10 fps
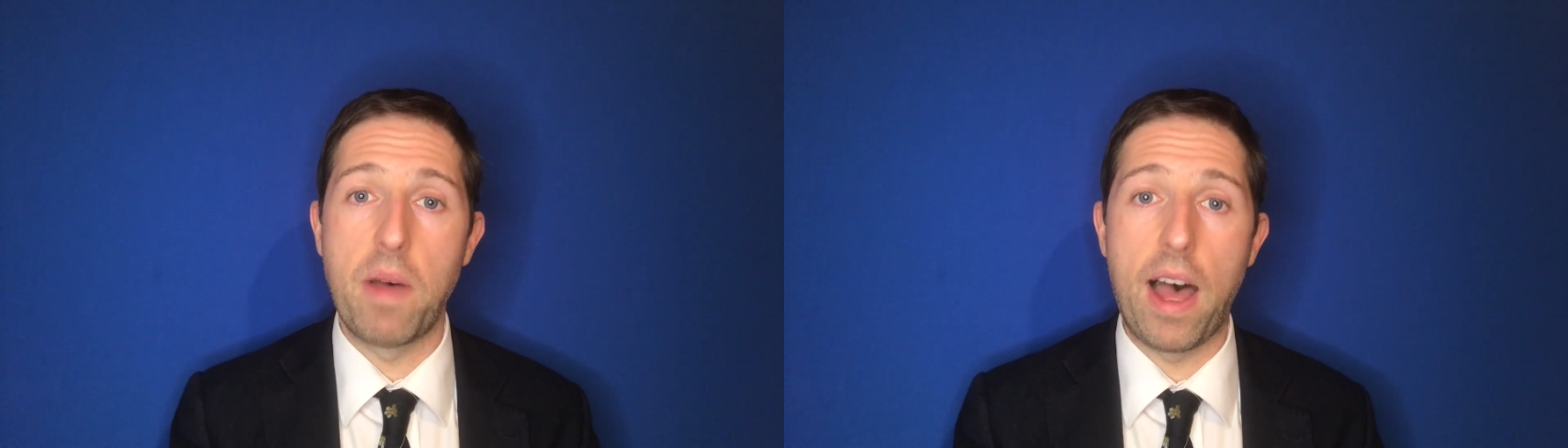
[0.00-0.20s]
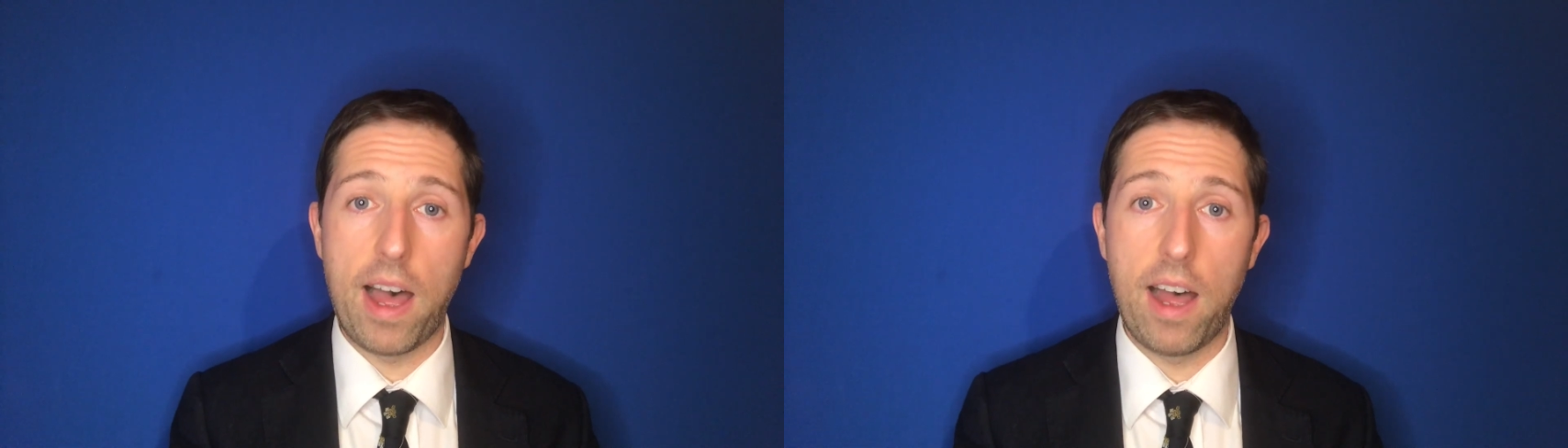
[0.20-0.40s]

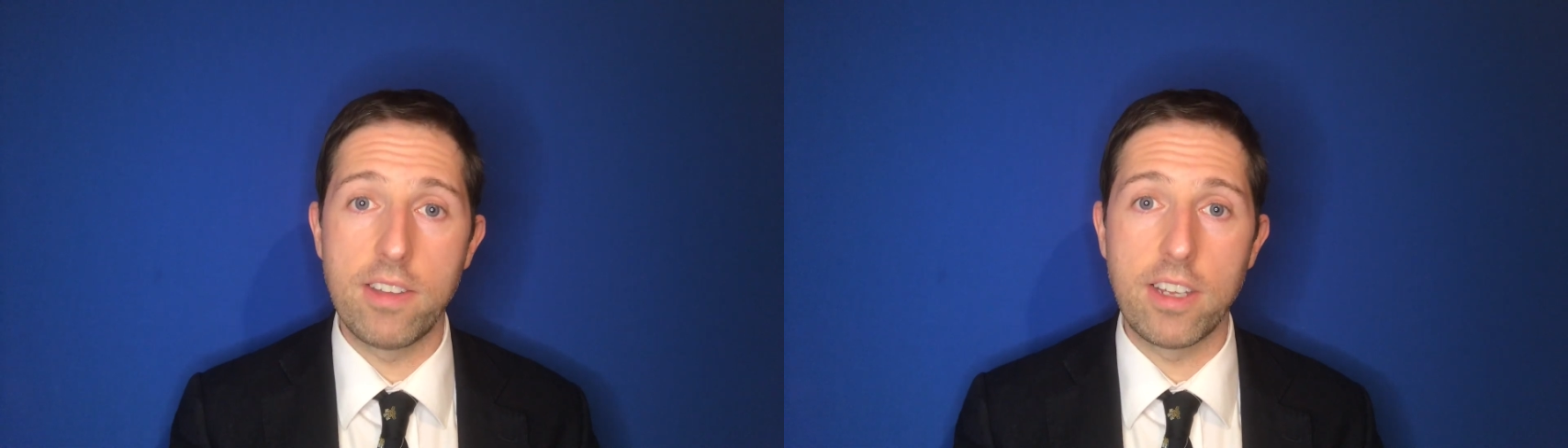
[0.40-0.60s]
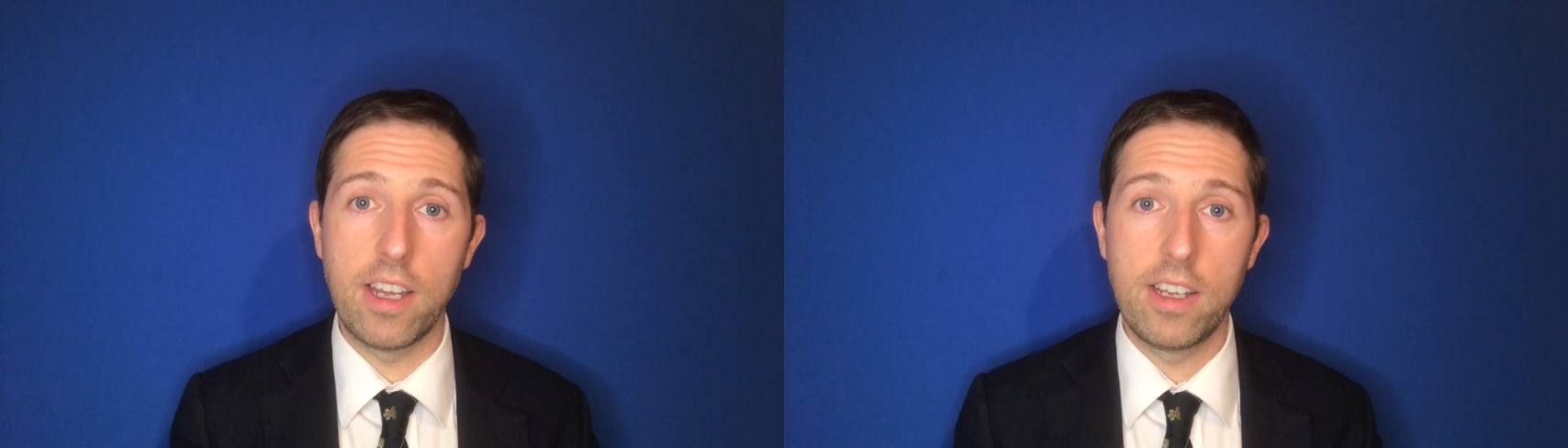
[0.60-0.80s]

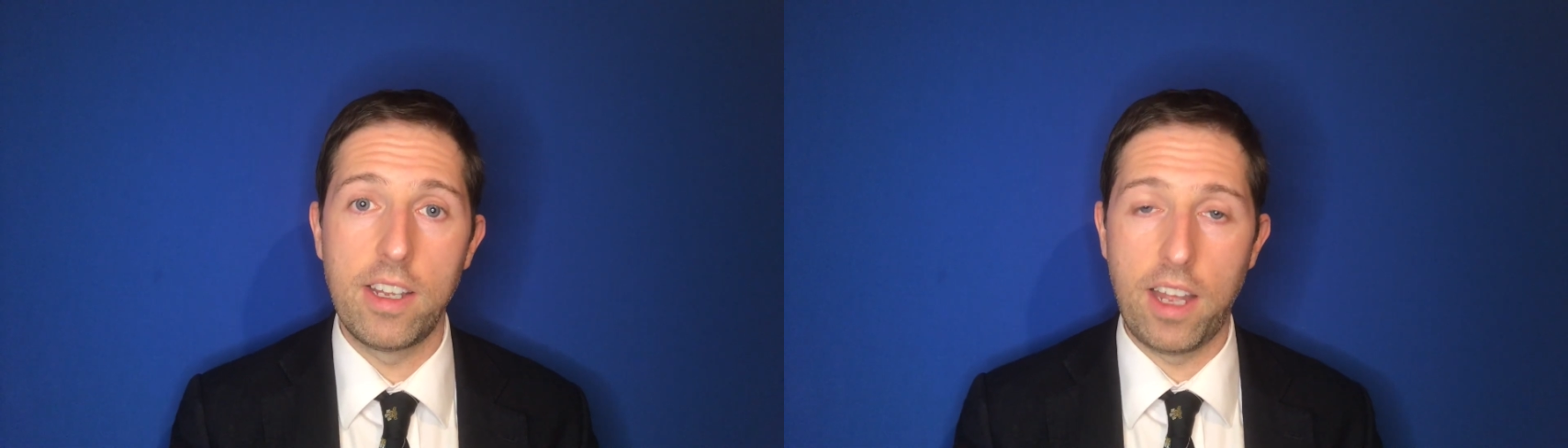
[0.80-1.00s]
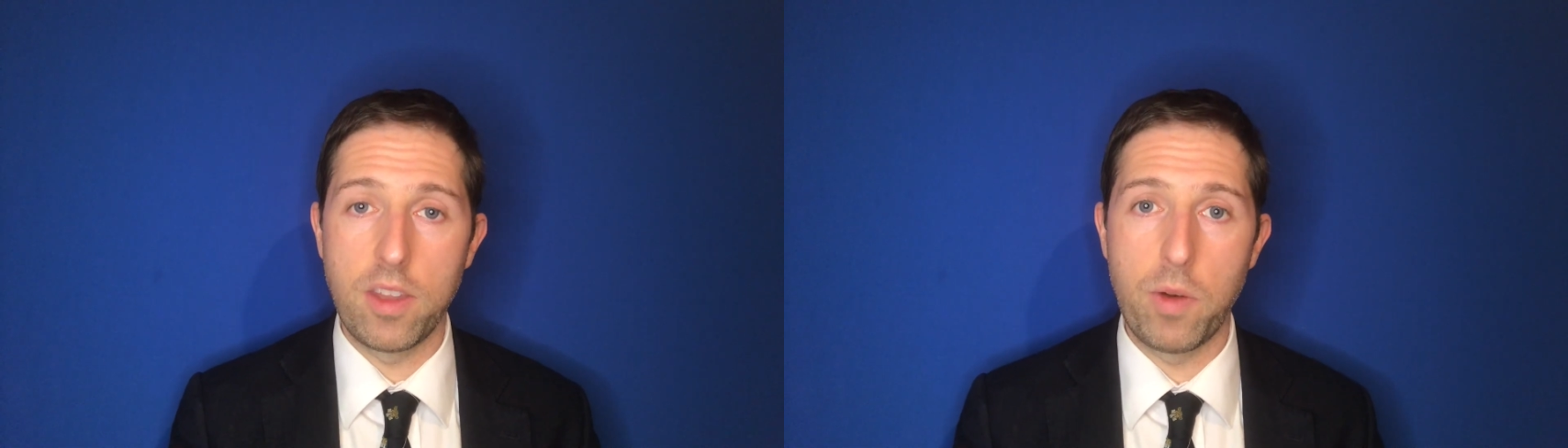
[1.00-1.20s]
harder
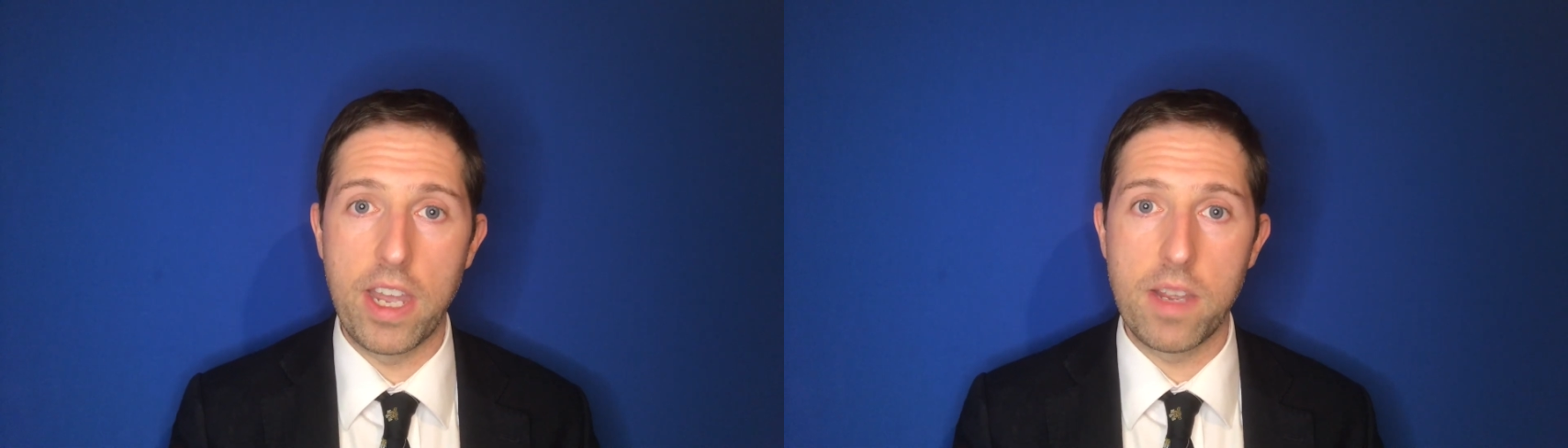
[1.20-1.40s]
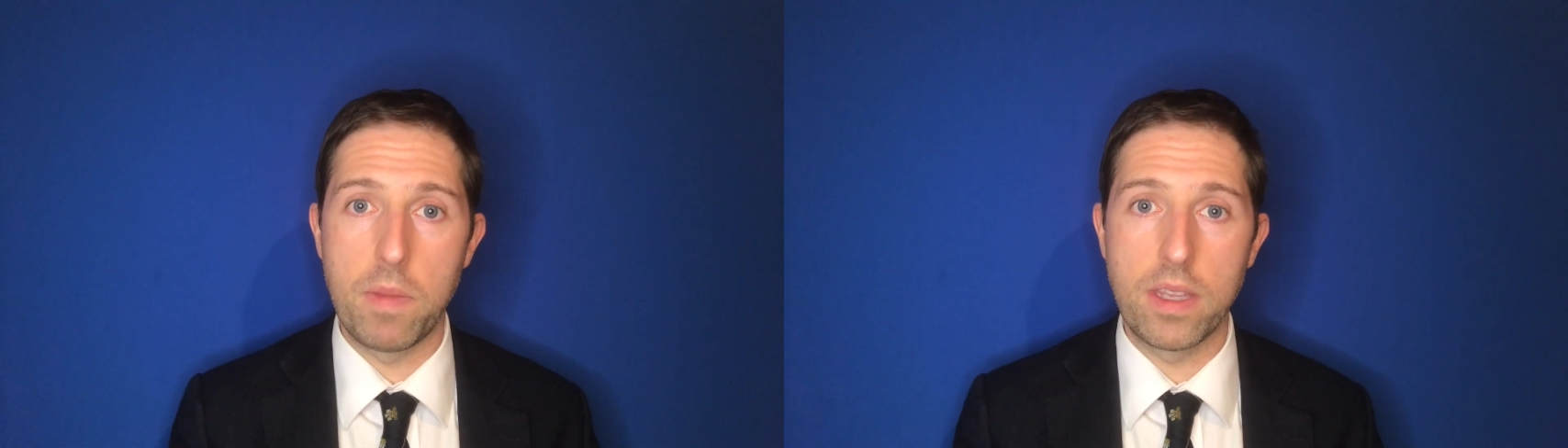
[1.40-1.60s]
and the wear
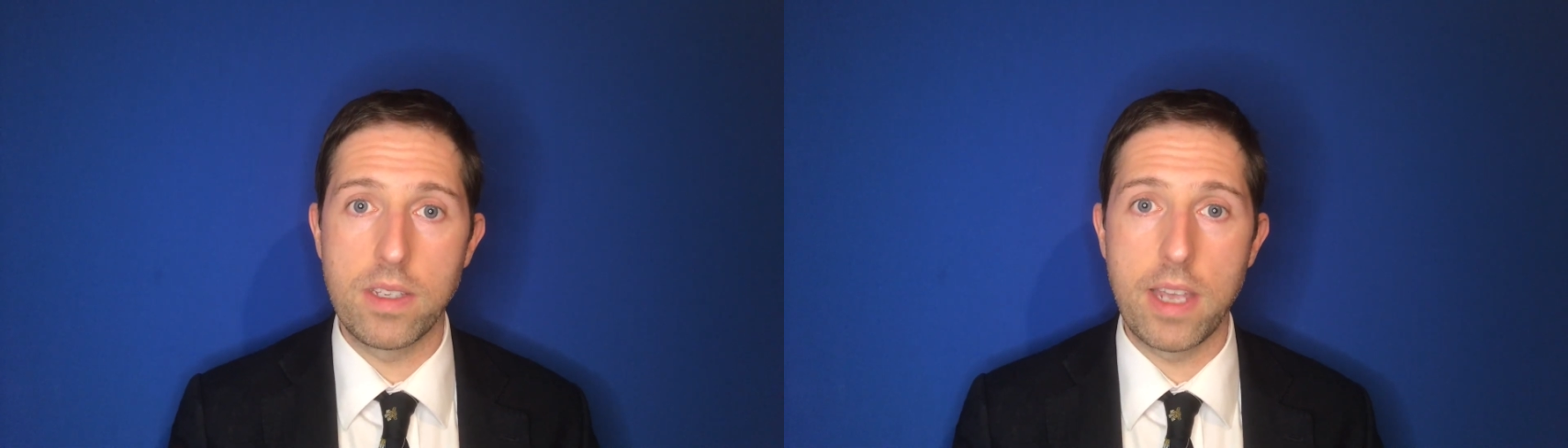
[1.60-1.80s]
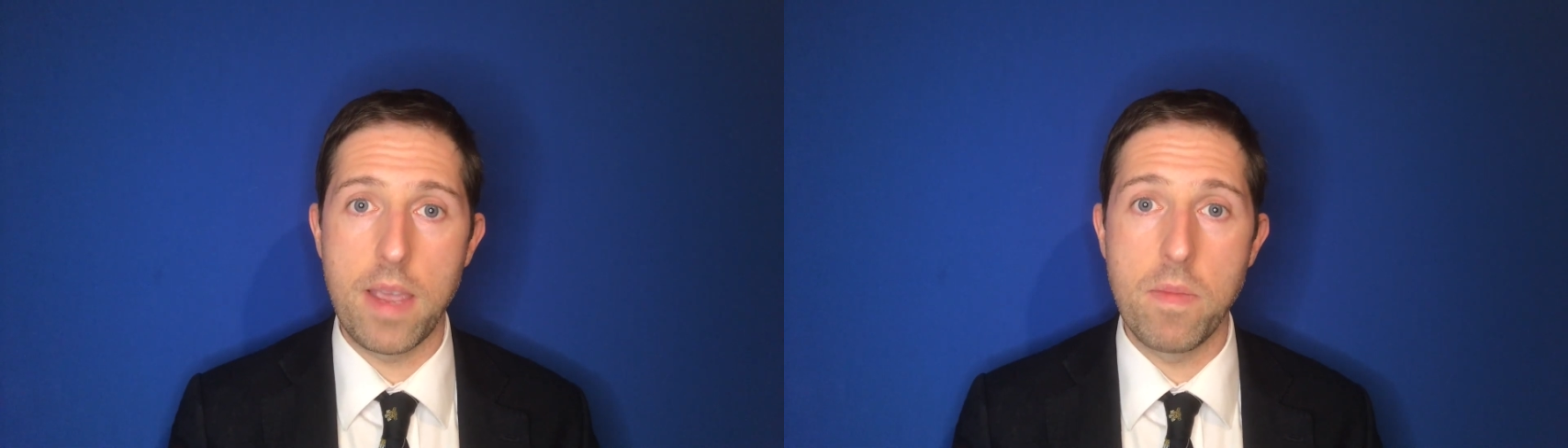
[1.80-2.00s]
can be the
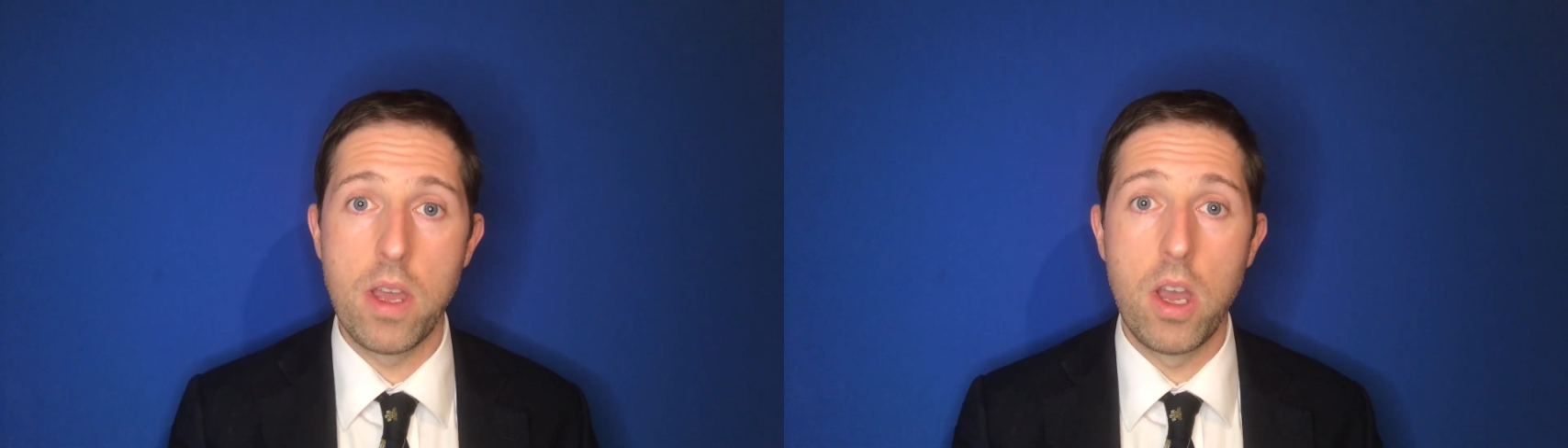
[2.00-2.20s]
same,